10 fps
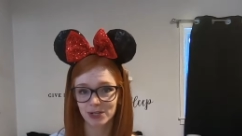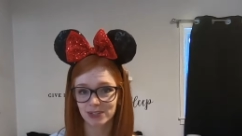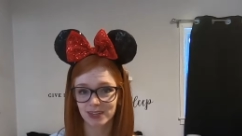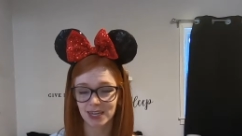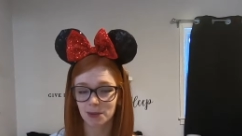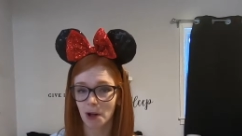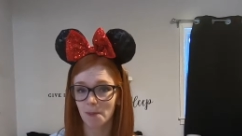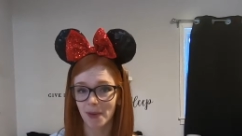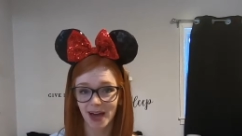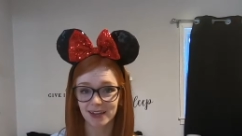you're thinking
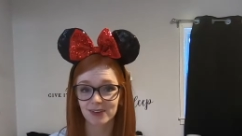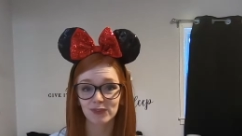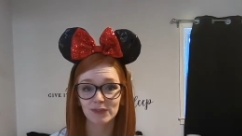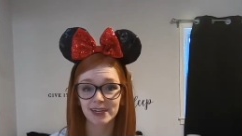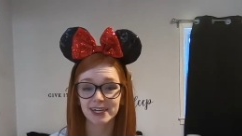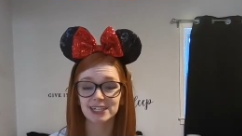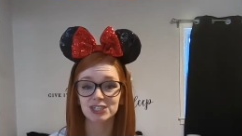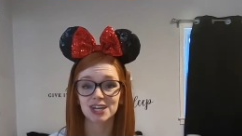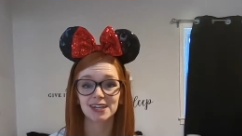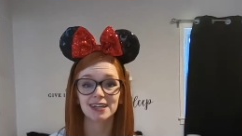about packing for
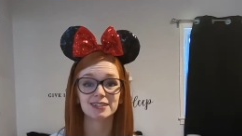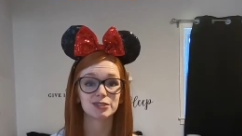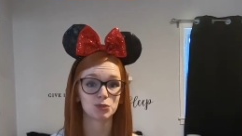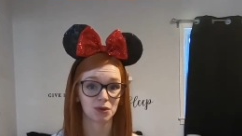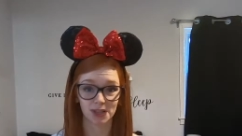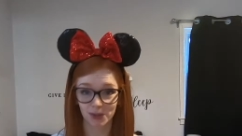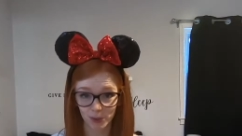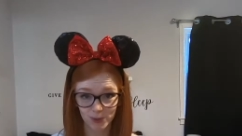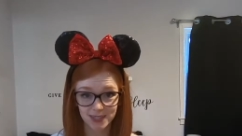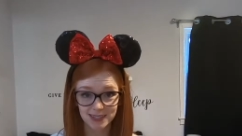vacation, is your
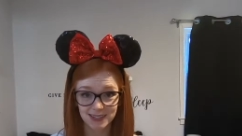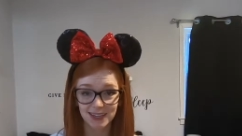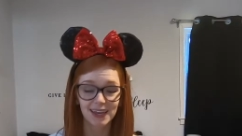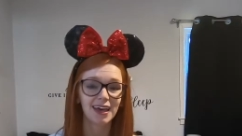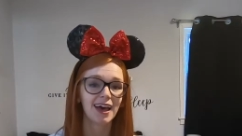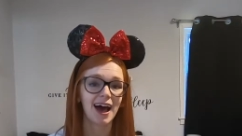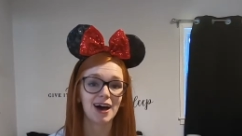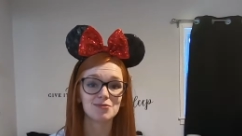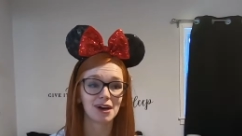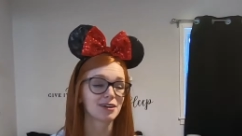clothes.
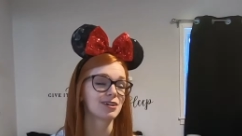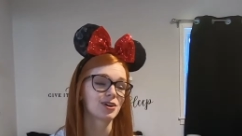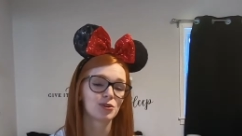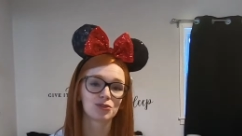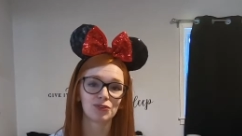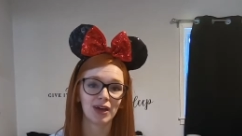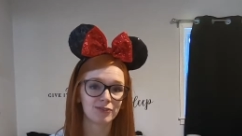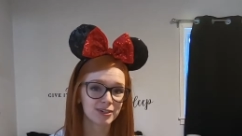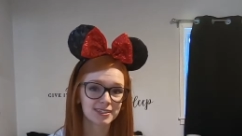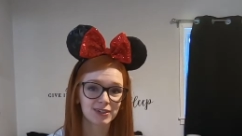I'm not going to go through
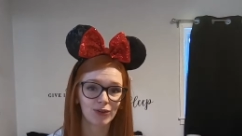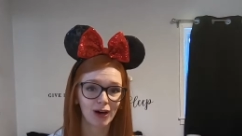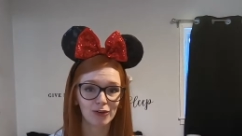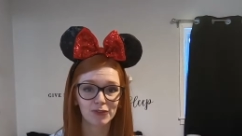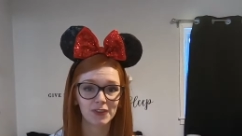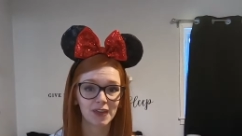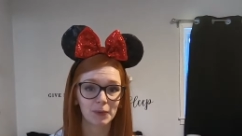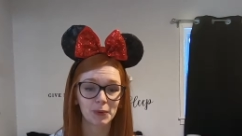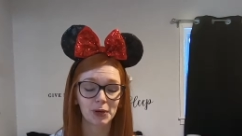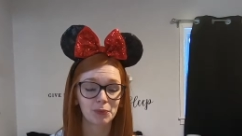every single outfit
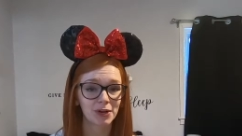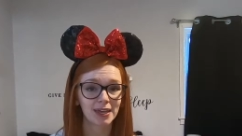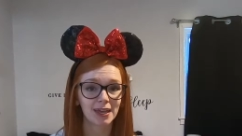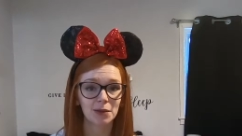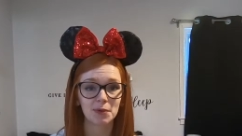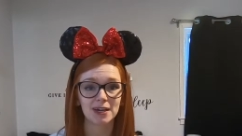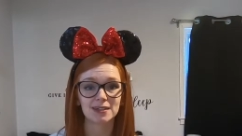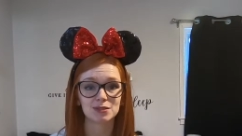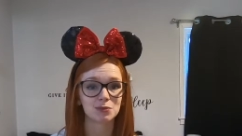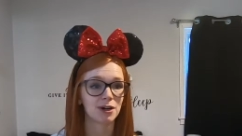that we're bringing
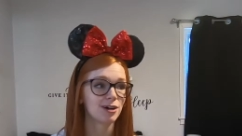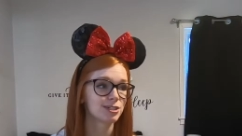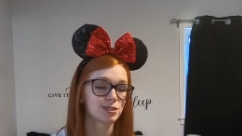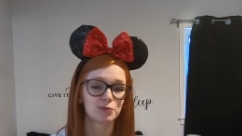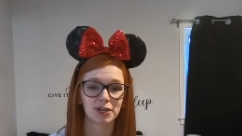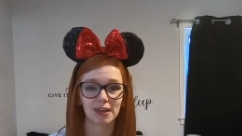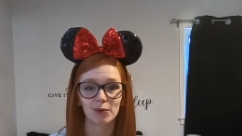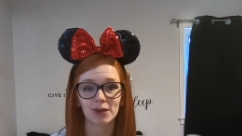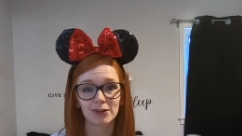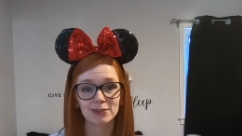because we're all just bringing
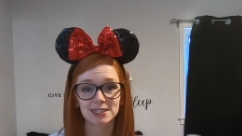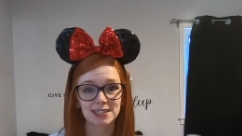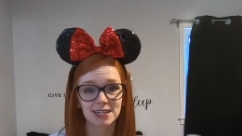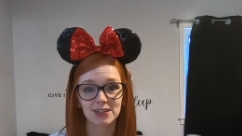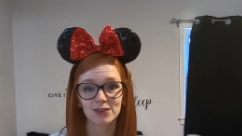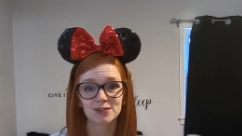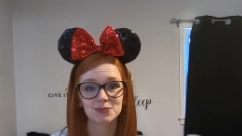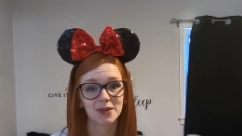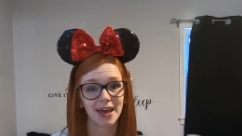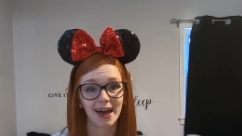whatever Disney clothes
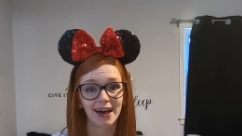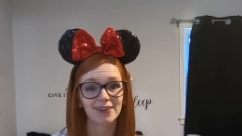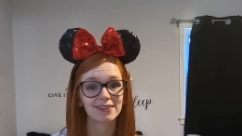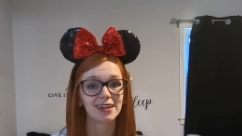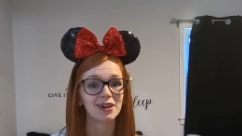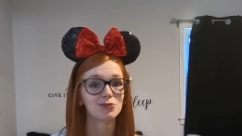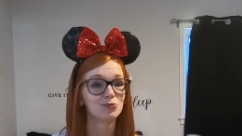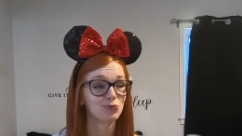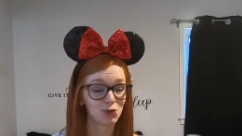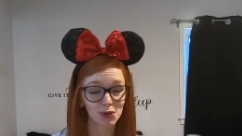we have.
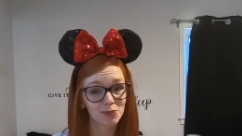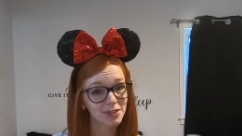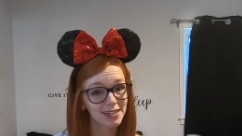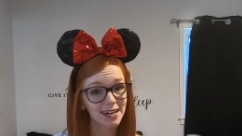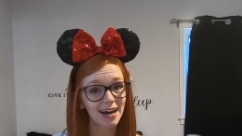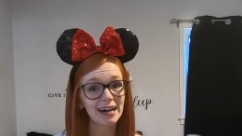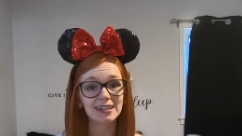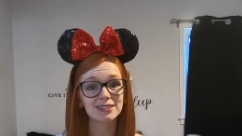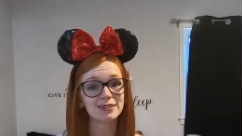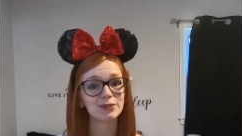Normally I
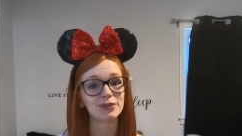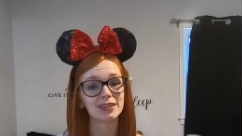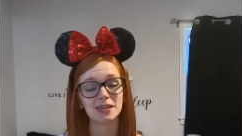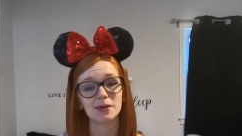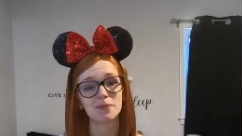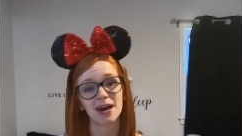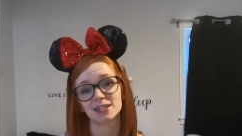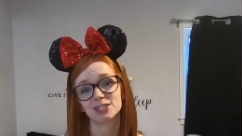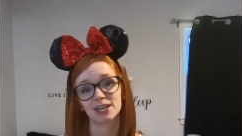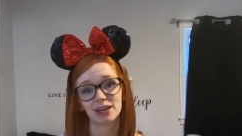do the
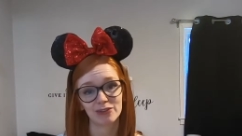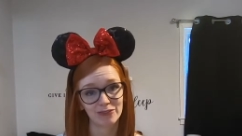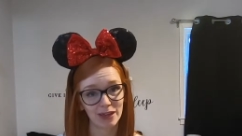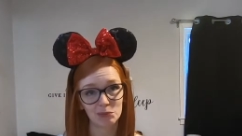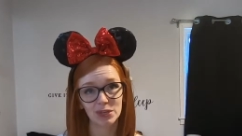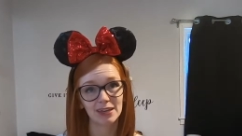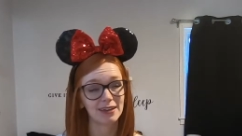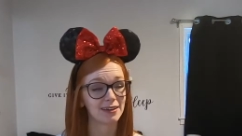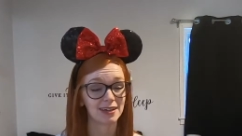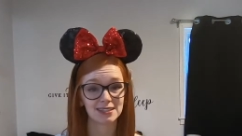matching
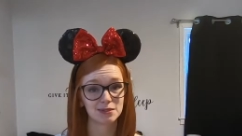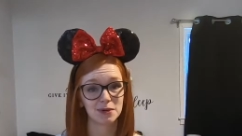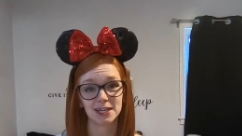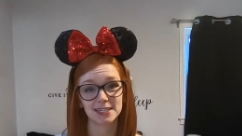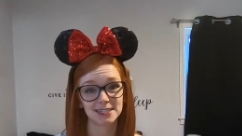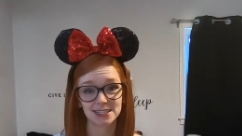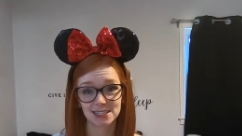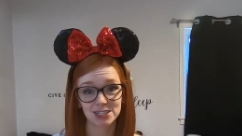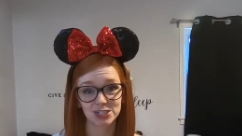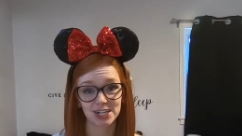family customized
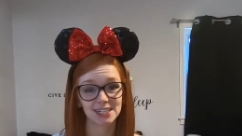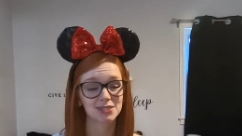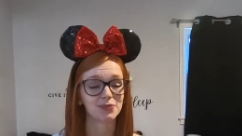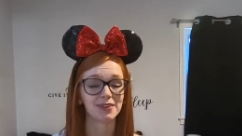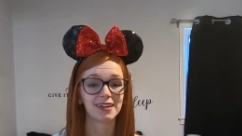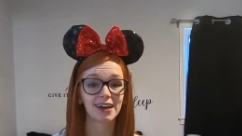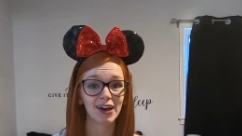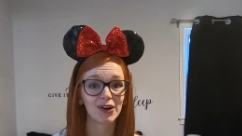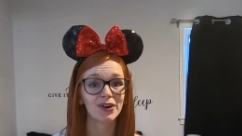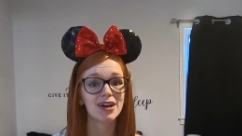Disney shirts when we go,